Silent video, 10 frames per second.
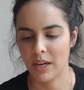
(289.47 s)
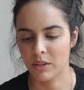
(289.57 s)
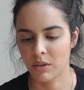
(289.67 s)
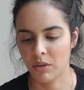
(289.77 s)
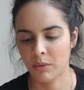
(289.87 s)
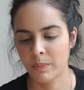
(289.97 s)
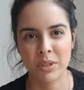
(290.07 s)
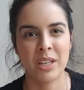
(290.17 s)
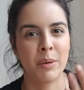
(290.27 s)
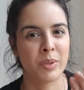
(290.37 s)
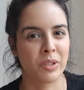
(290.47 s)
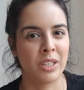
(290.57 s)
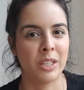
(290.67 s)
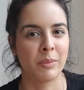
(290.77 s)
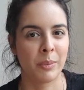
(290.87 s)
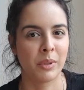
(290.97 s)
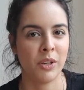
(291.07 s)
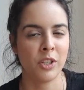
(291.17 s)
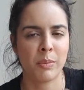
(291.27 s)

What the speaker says: so I wasn't able to see them up close.